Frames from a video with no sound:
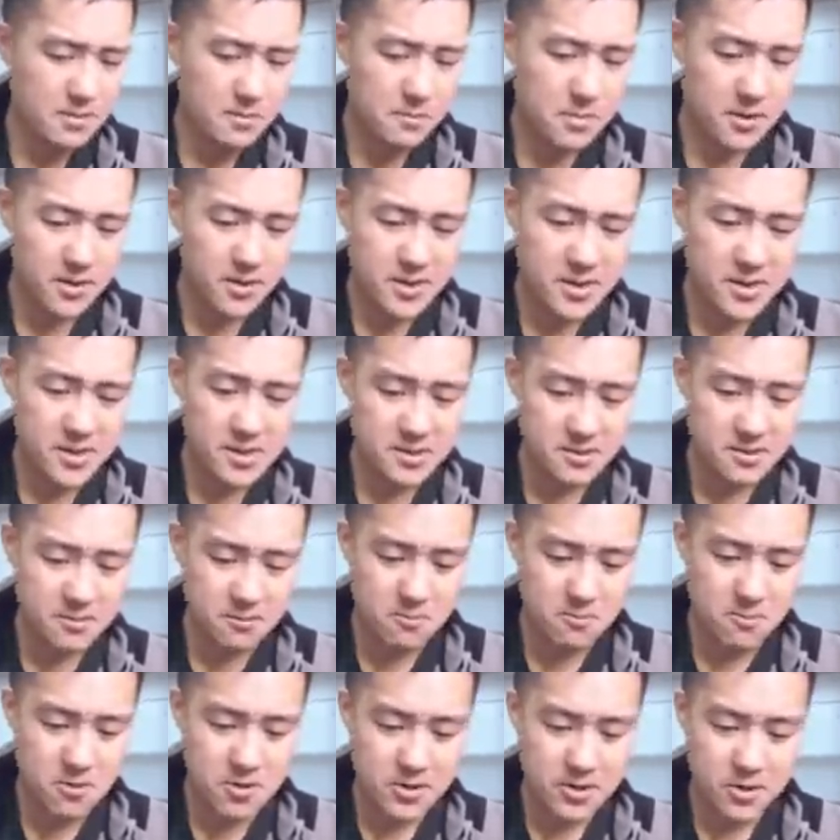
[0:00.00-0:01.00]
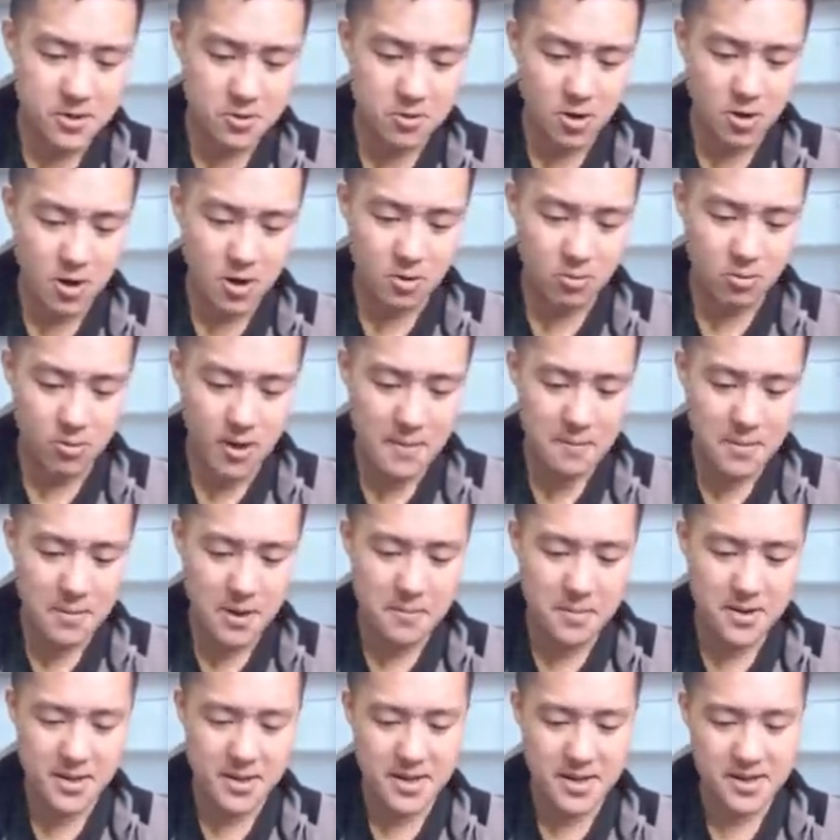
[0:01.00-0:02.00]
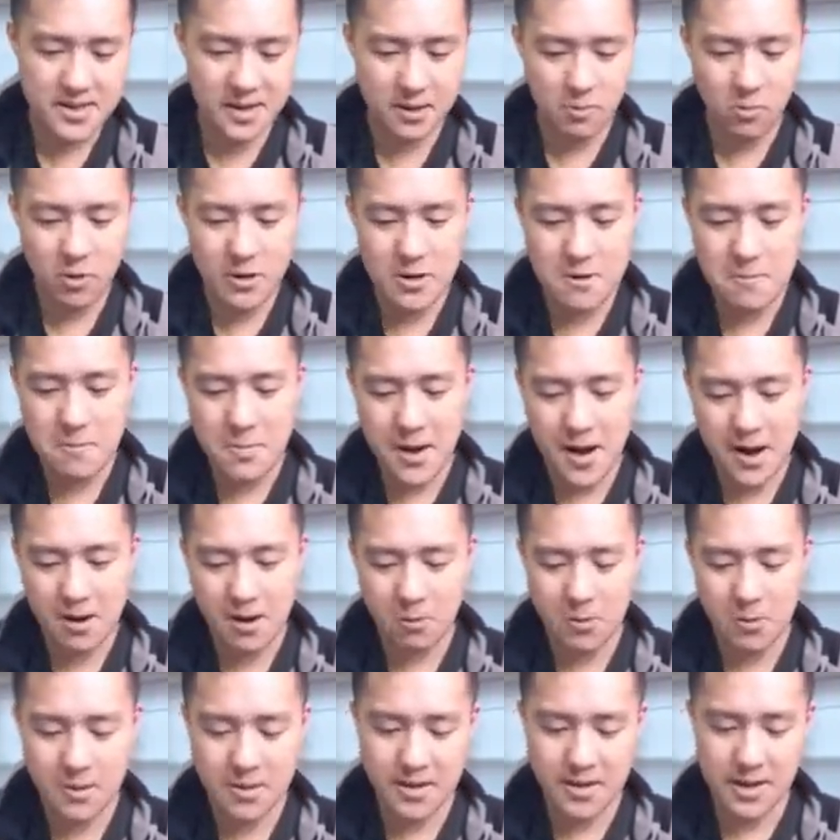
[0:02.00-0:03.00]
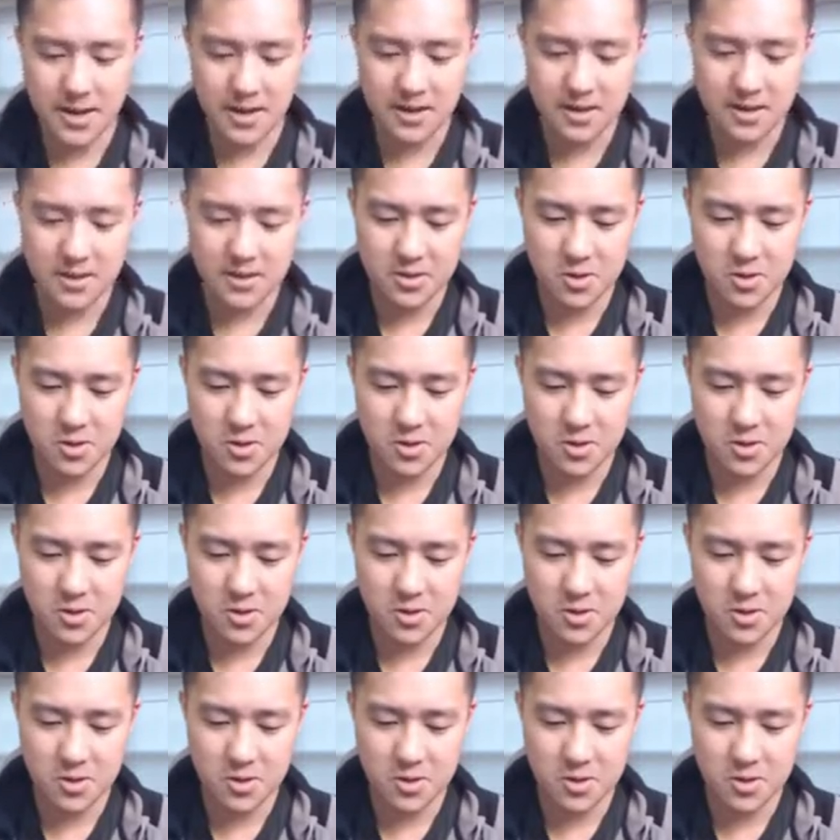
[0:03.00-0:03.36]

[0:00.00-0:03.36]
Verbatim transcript: but this is really strong ramp up, and it's like, what do you pair with it?